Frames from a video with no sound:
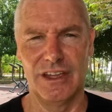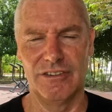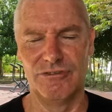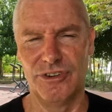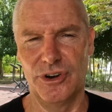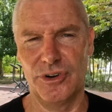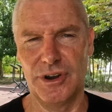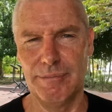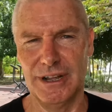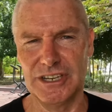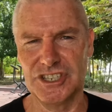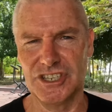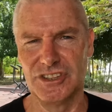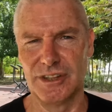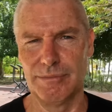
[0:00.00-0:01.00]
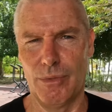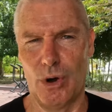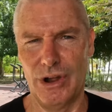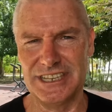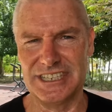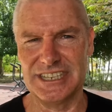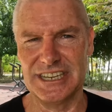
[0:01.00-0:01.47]
very much in the
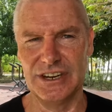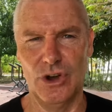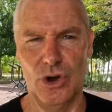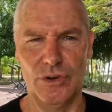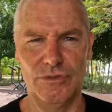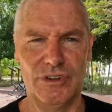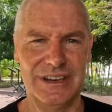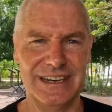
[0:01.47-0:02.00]
mindset of